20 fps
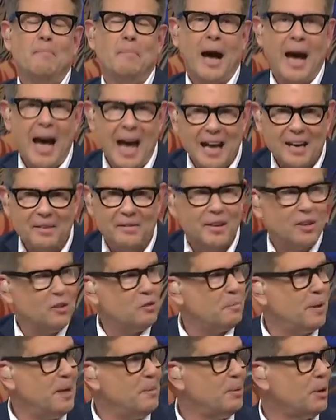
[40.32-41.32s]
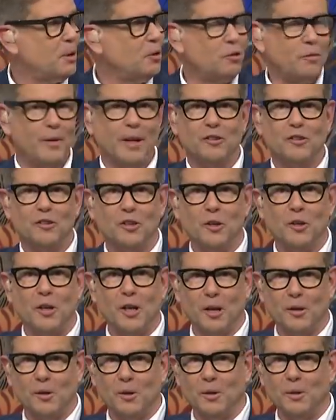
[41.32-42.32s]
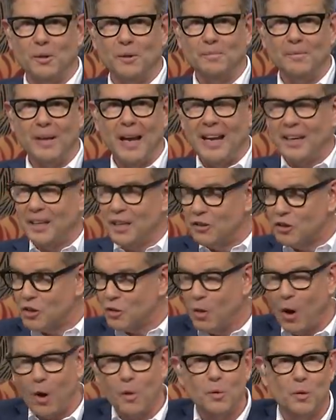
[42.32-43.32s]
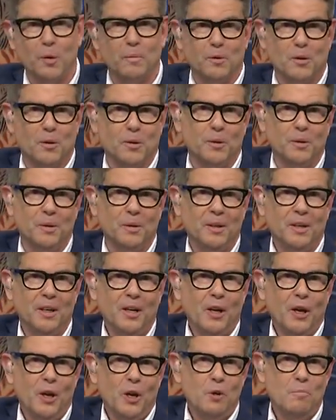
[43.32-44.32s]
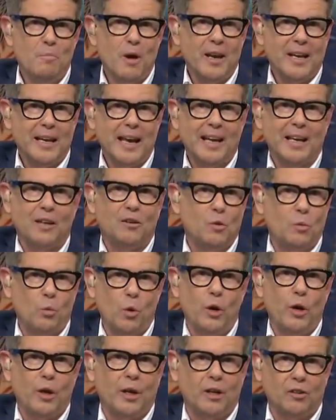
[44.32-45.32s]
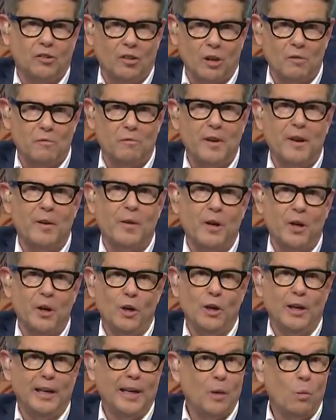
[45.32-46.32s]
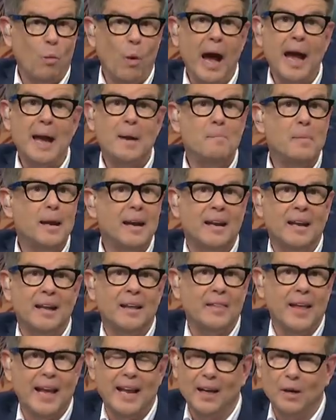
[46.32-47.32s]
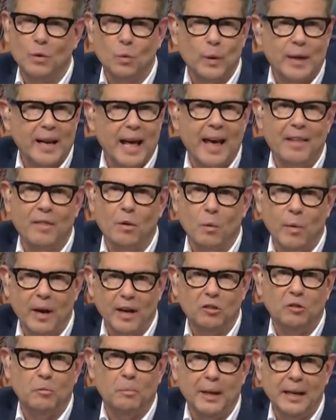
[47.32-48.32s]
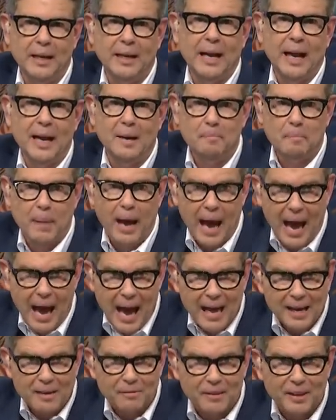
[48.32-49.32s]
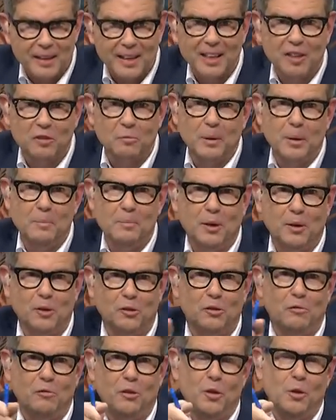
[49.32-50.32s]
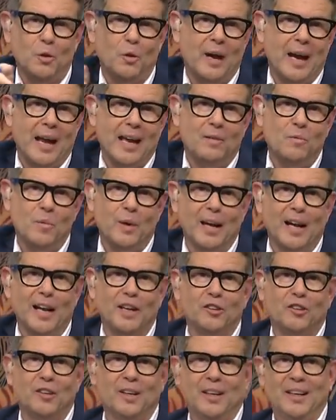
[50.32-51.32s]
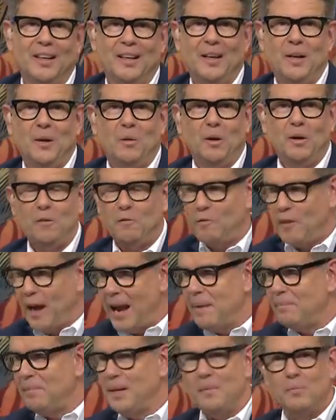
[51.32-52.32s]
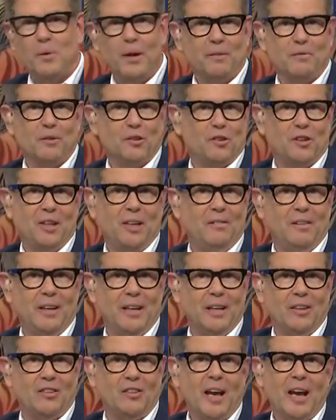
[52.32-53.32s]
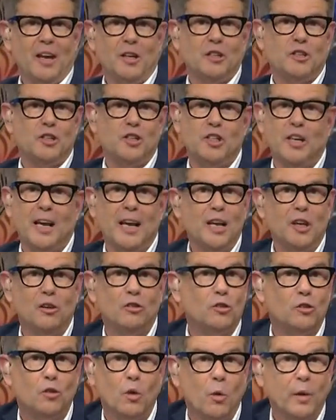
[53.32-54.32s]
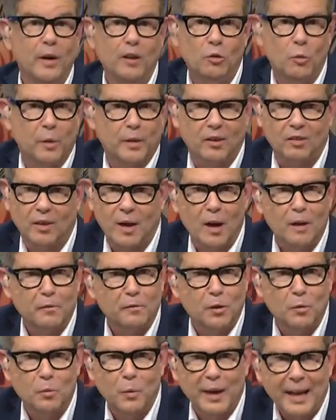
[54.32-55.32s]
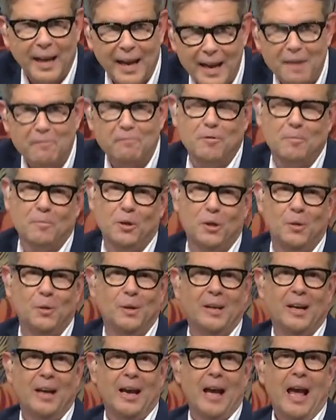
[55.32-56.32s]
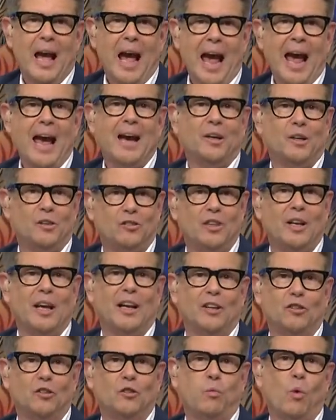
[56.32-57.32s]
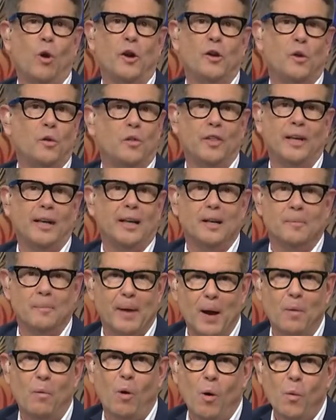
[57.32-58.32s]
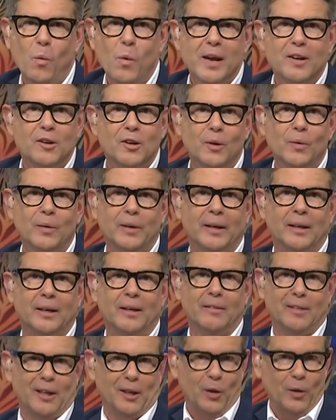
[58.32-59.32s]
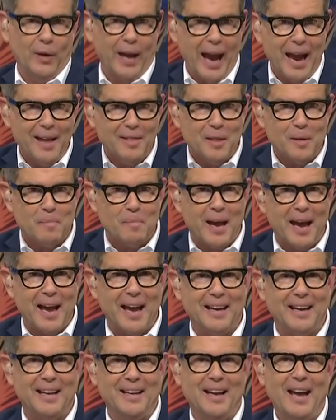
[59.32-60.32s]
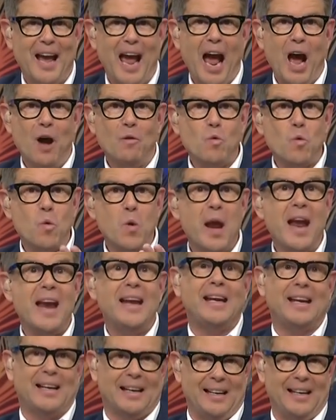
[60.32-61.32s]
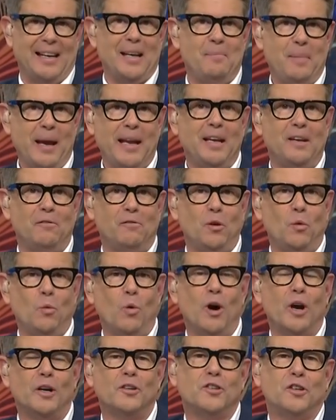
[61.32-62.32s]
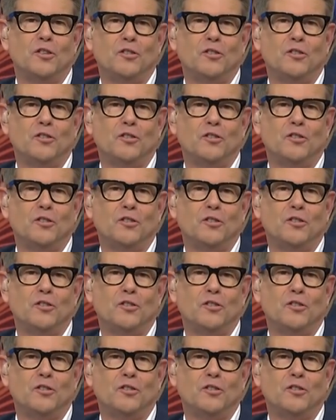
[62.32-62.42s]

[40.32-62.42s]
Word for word: Part of it has been because of our studio crew and control room crew who make getting to work so very early way better than it would otherwise be. And part of it has been because of you. I hadn't realised what a family breakfast TV is, how you'd share your stories with us, how often we'd hear from you, how you tell us what you think about what we're doing, the good and the bad, how regularly many of you watch.